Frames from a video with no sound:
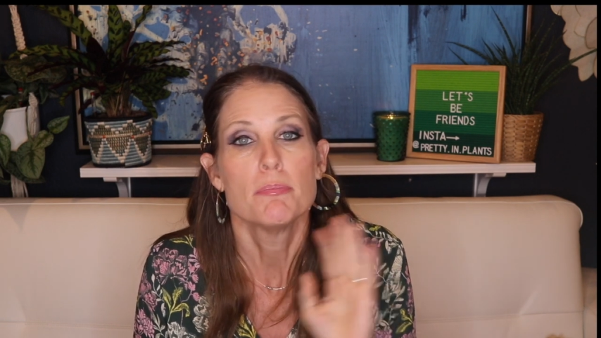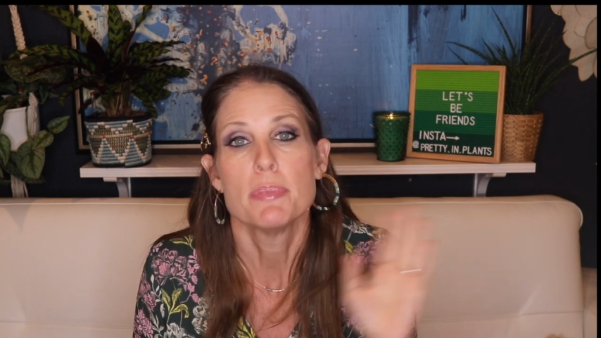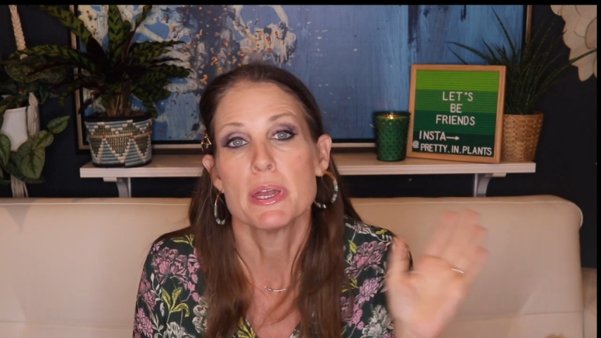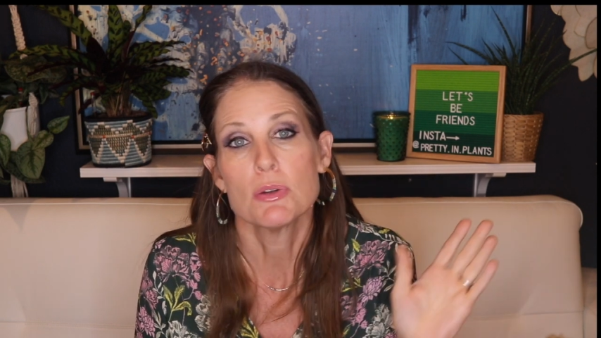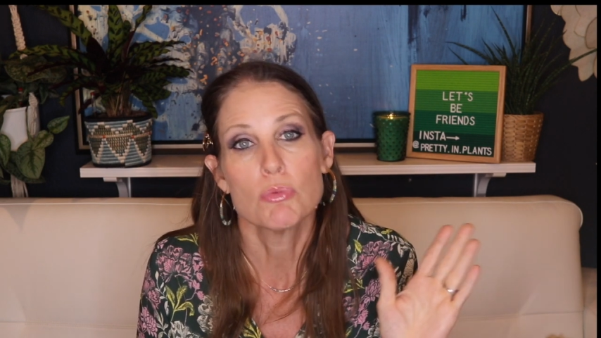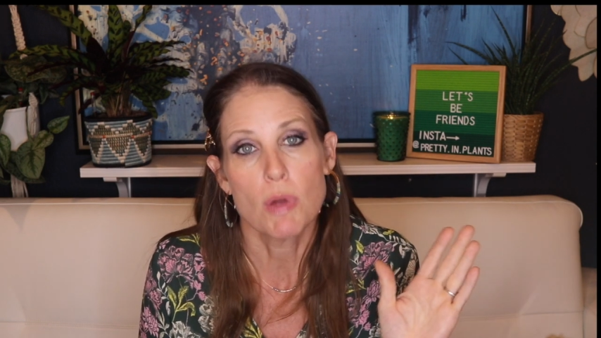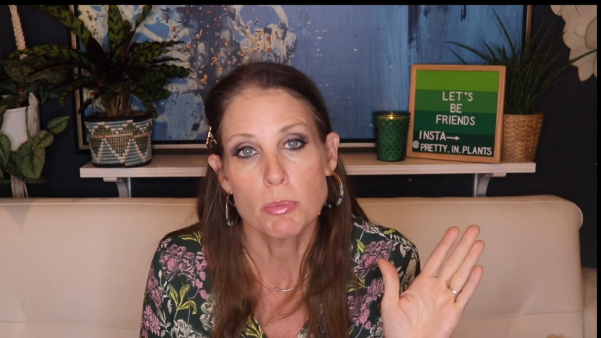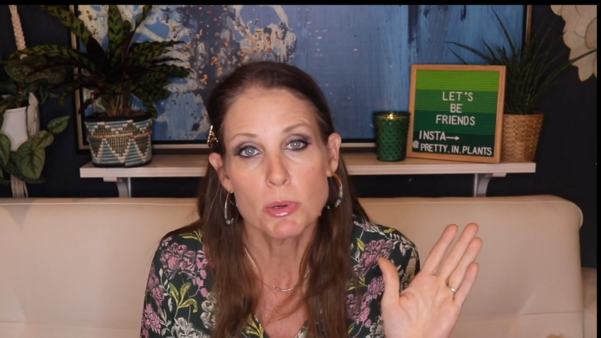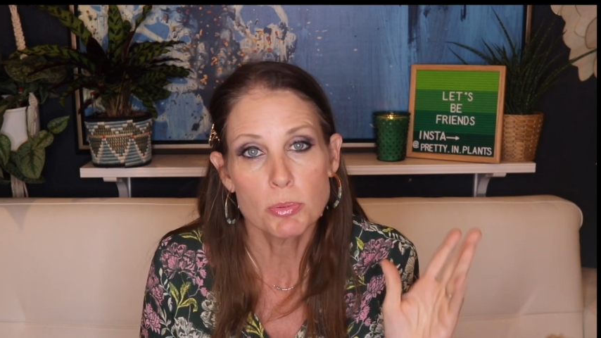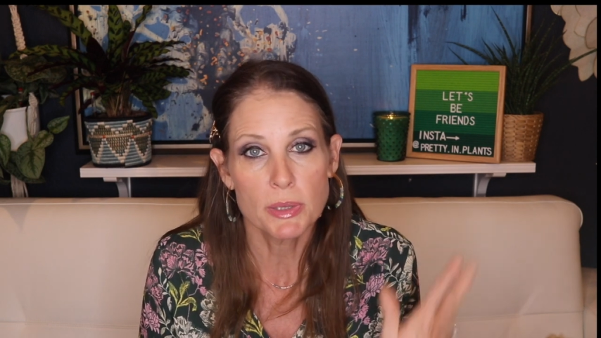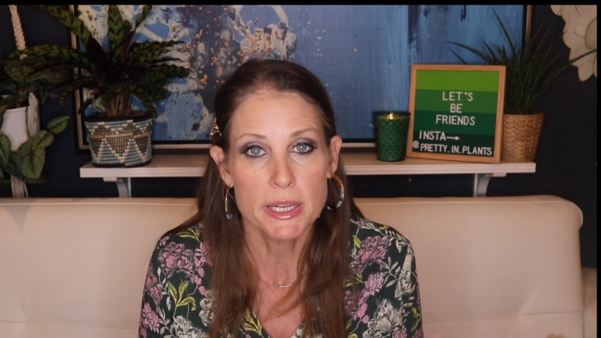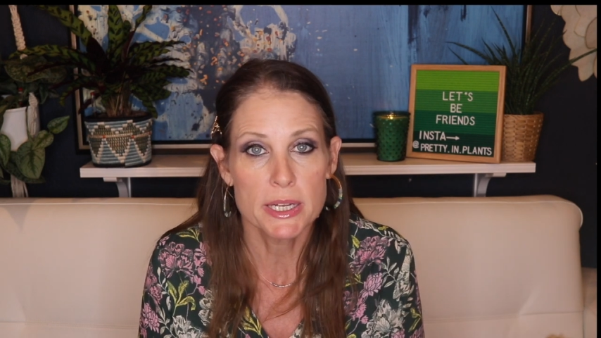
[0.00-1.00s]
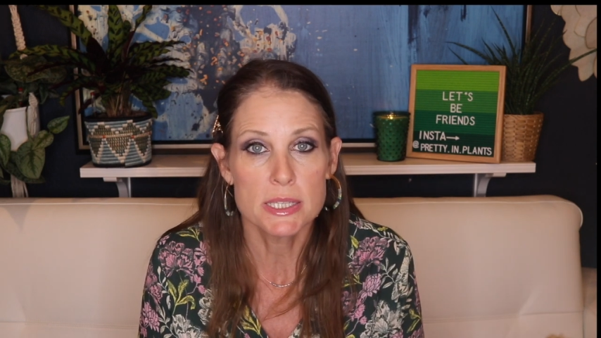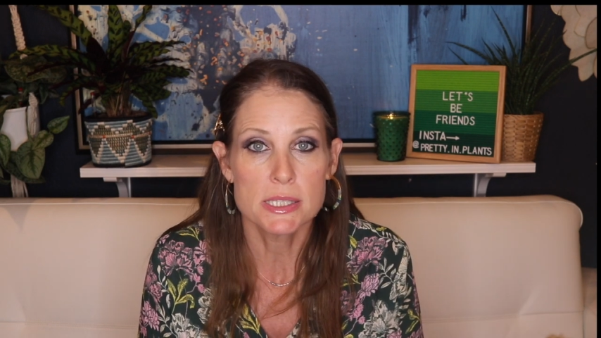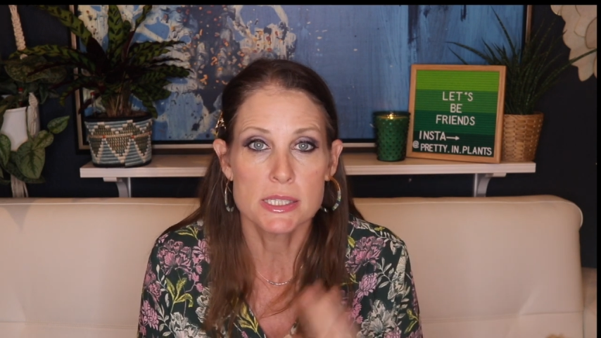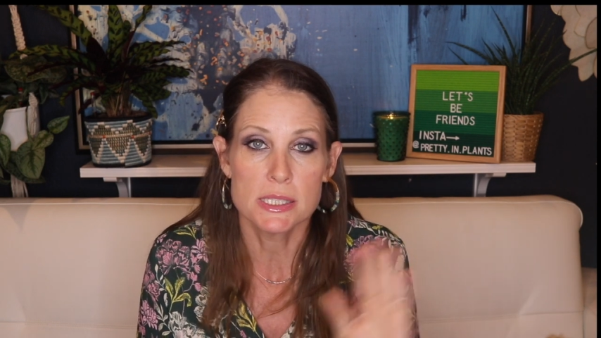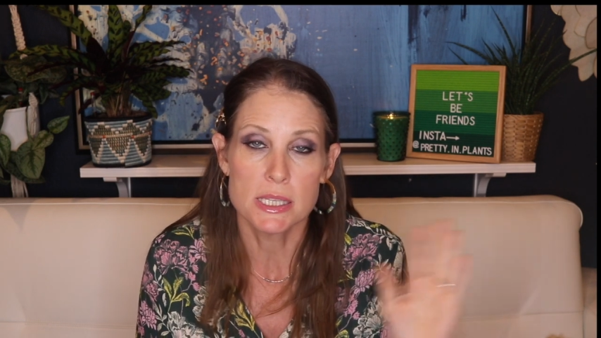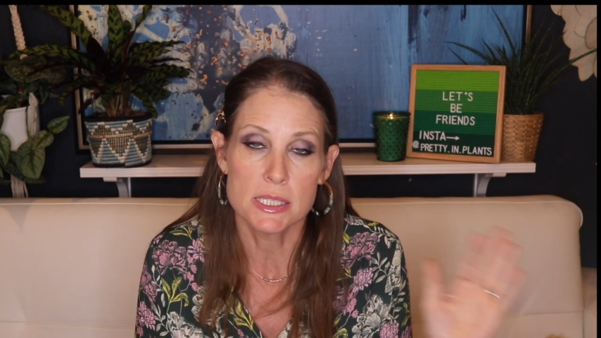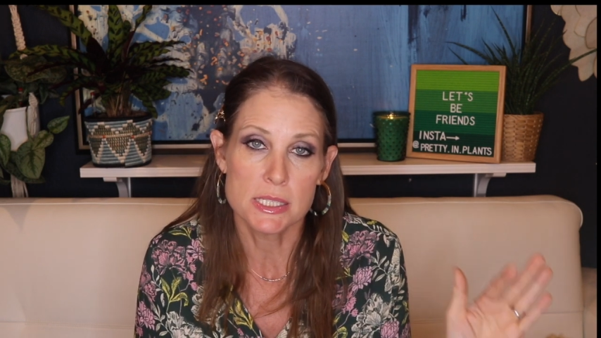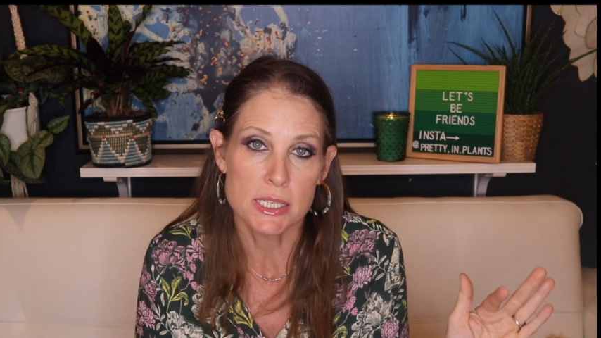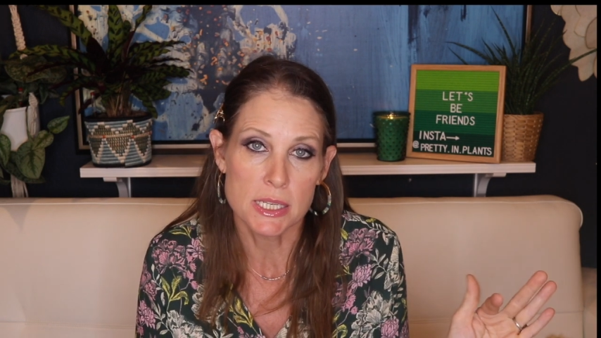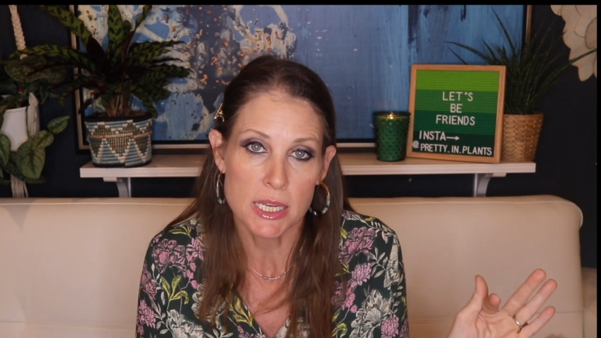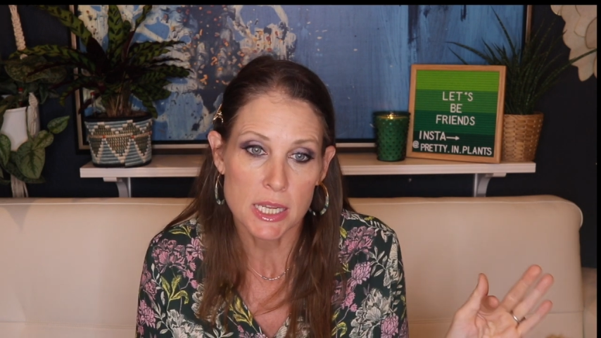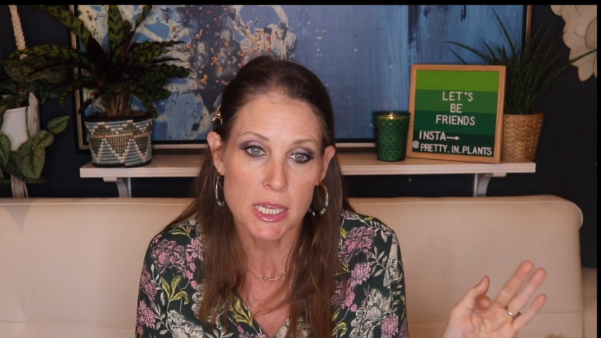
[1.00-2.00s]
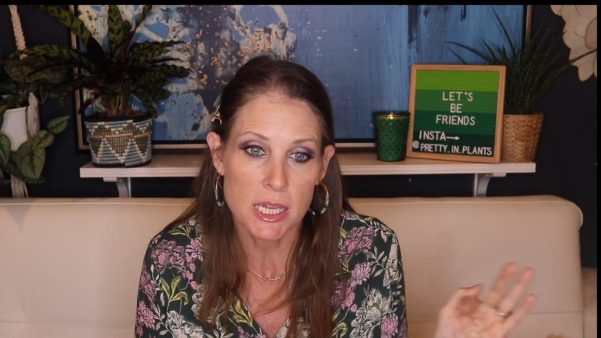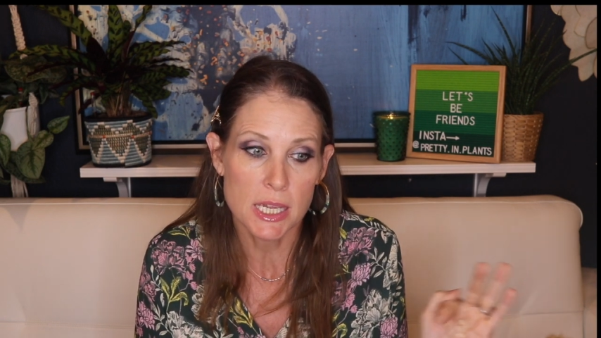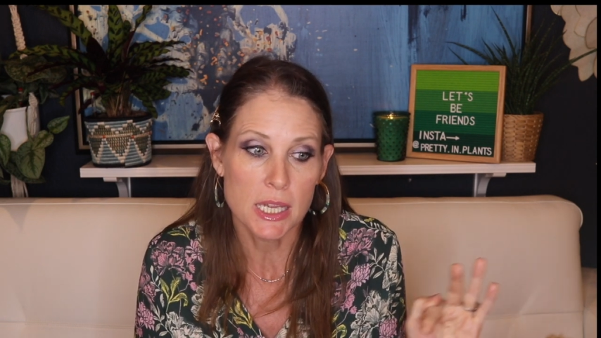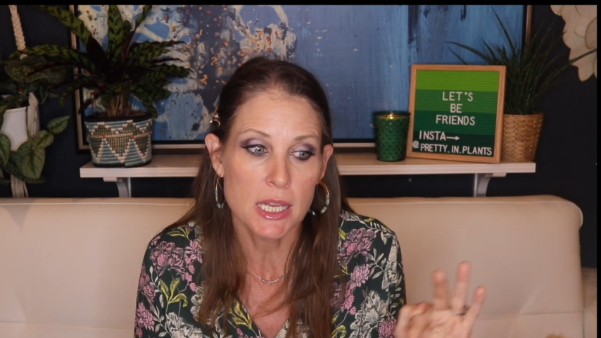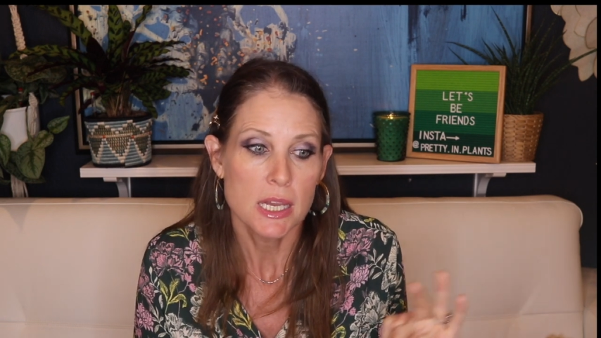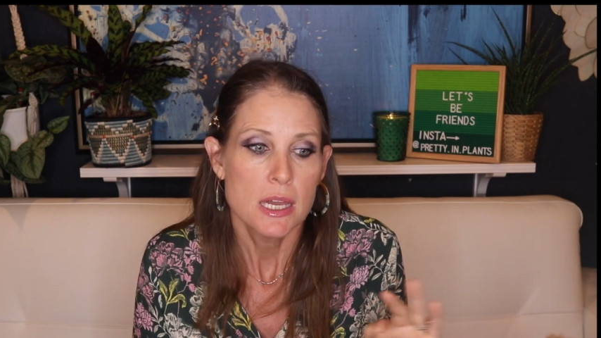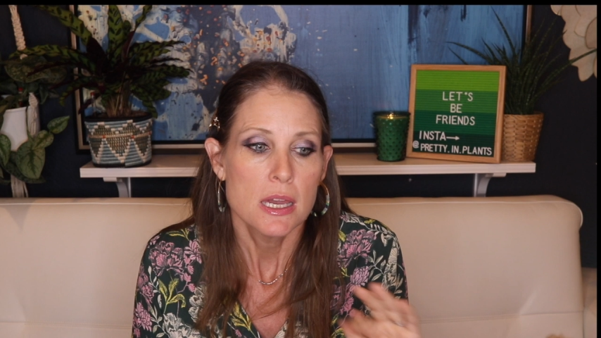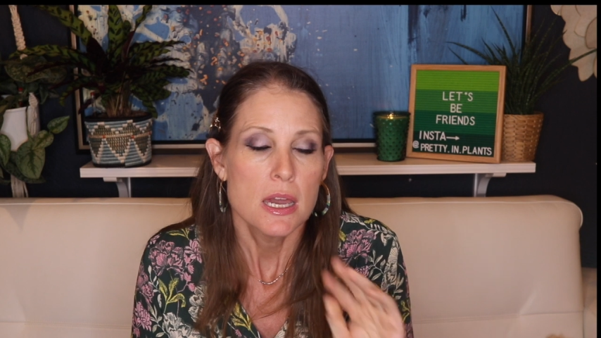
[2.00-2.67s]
big rubber plants, the Tineke.